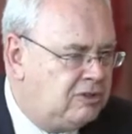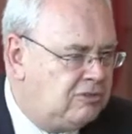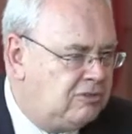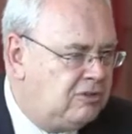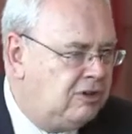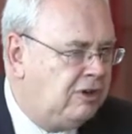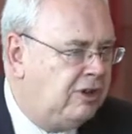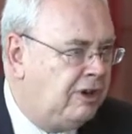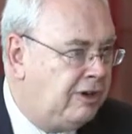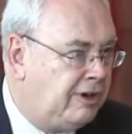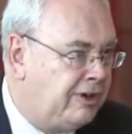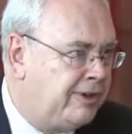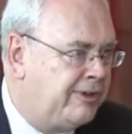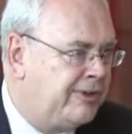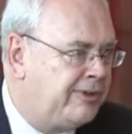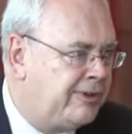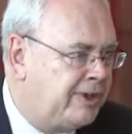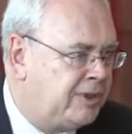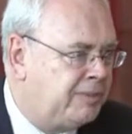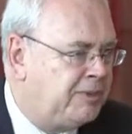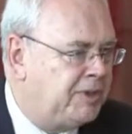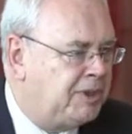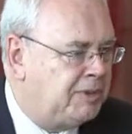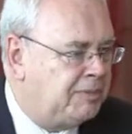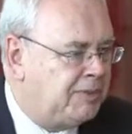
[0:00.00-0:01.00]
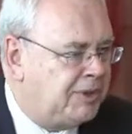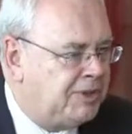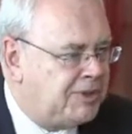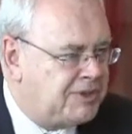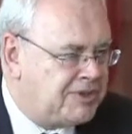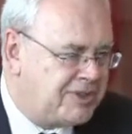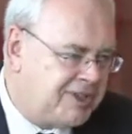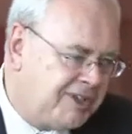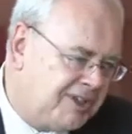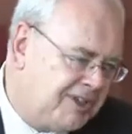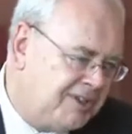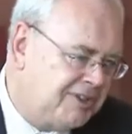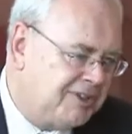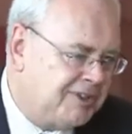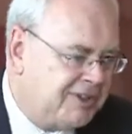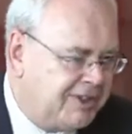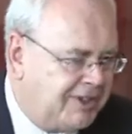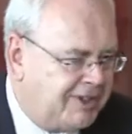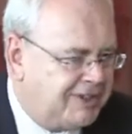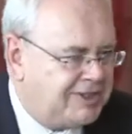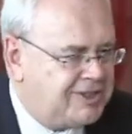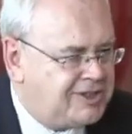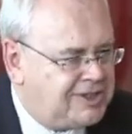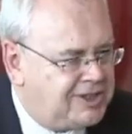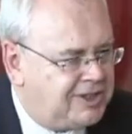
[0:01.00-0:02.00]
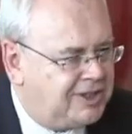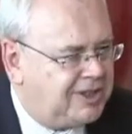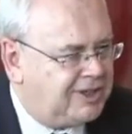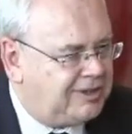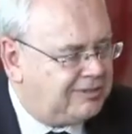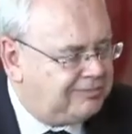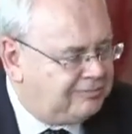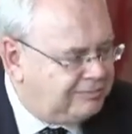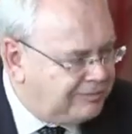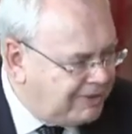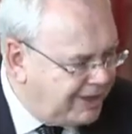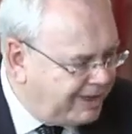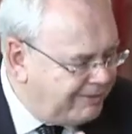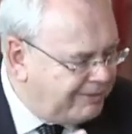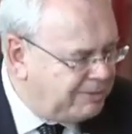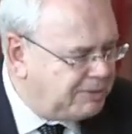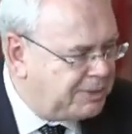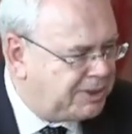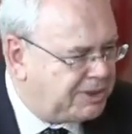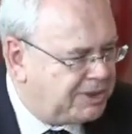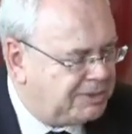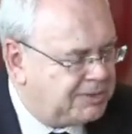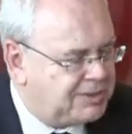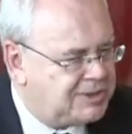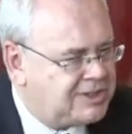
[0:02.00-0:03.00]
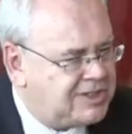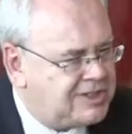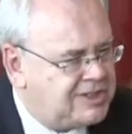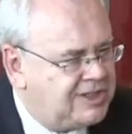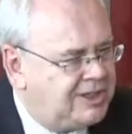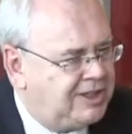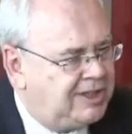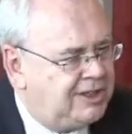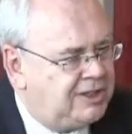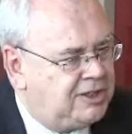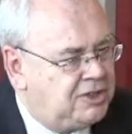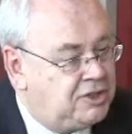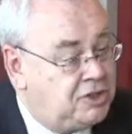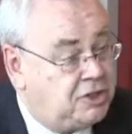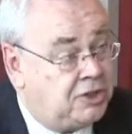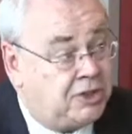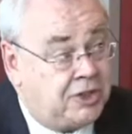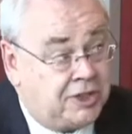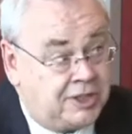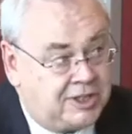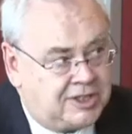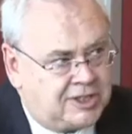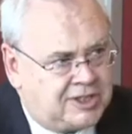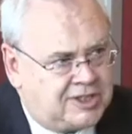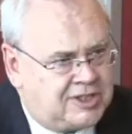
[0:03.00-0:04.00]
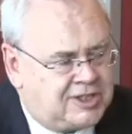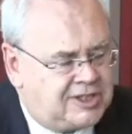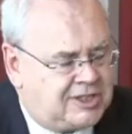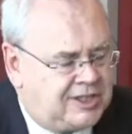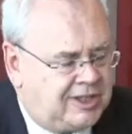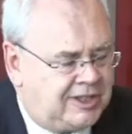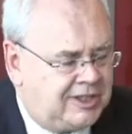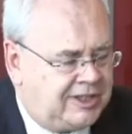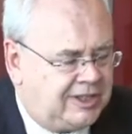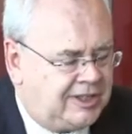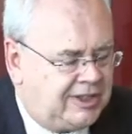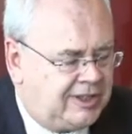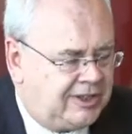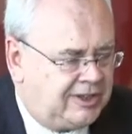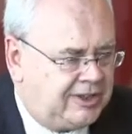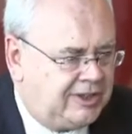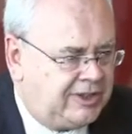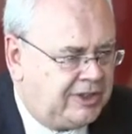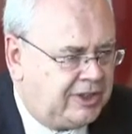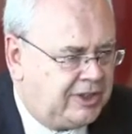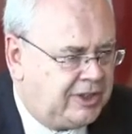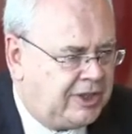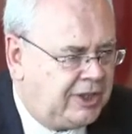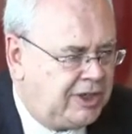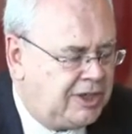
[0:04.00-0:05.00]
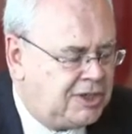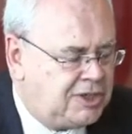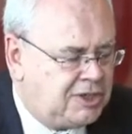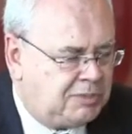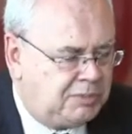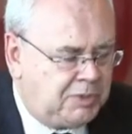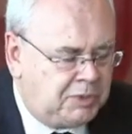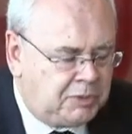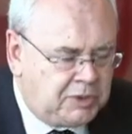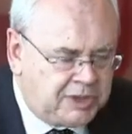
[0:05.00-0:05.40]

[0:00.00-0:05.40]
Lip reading: really throbbing music and dancing, and everybody was joyous on the occasion.